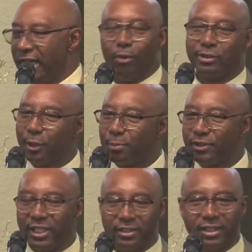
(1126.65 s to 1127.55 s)
It was a
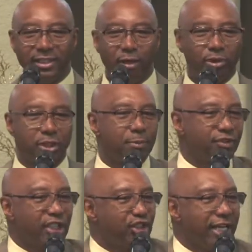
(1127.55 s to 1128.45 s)
position, it was a
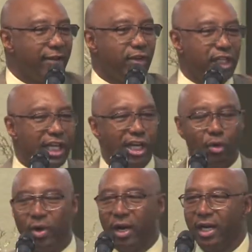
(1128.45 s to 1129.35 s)
position every year
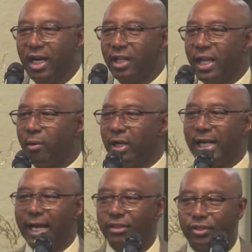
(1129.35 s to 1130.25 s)
where they would
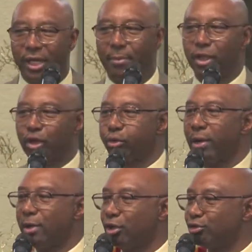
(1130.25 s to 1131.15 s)
let some of the
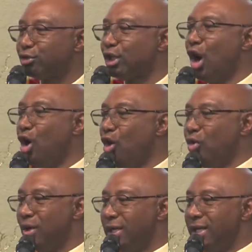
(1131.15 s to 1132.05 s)
criminals
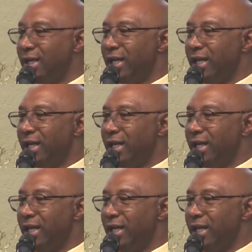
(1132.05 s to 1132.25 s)
go